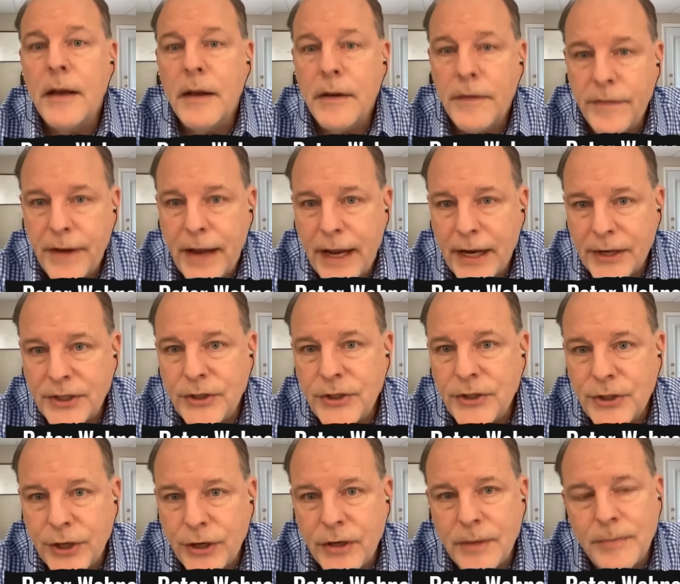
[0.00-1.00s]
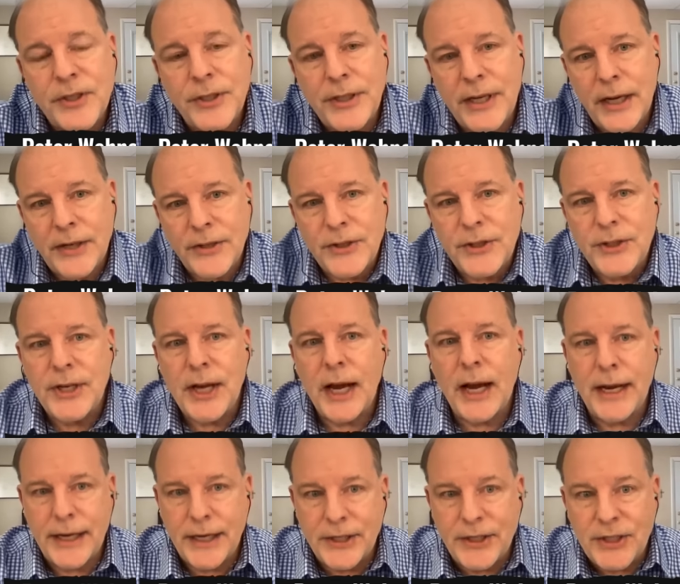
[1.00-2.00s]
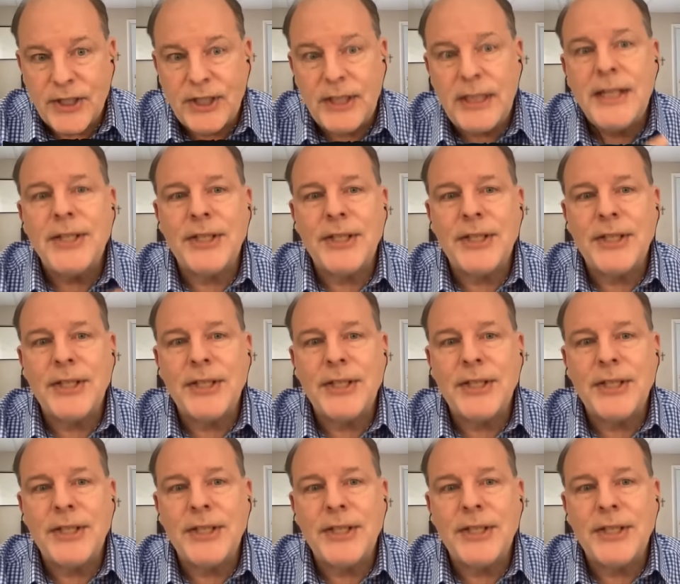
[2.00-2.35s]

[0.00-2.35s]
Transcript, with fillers: facts and circumstances, I can see